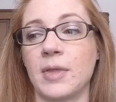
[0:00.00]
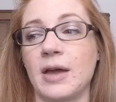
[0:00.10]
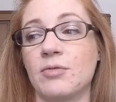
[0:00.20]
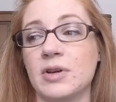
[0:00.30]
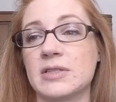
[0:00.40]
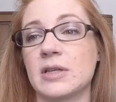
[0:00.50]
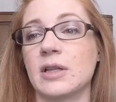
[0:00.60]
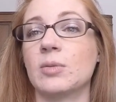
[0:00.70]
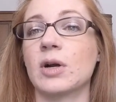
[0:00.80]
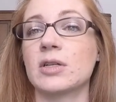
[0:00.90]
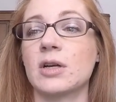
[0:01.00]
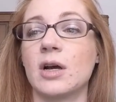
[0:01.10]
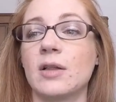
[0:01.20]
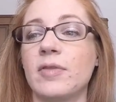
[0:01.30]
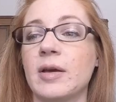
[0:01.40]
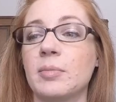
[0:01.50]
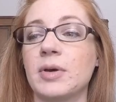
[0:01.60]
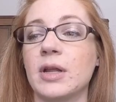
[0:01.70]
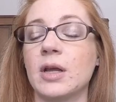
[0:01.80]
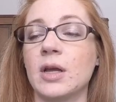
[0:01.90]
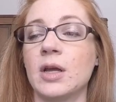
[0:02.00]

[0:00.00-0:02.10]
I've recently worked on all of them, but